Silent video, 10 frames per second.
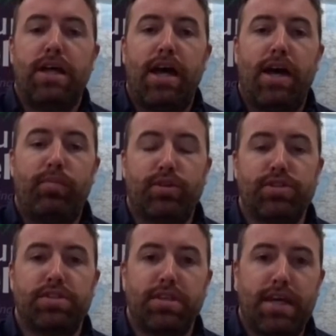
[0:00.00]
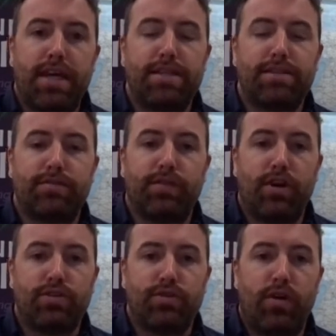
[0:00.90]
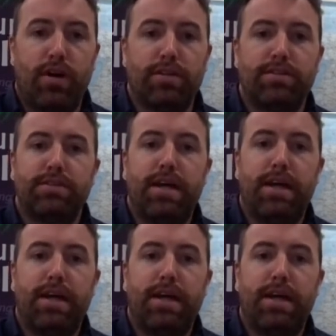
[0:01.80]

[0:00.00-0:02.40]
but just in case, for those who aren't,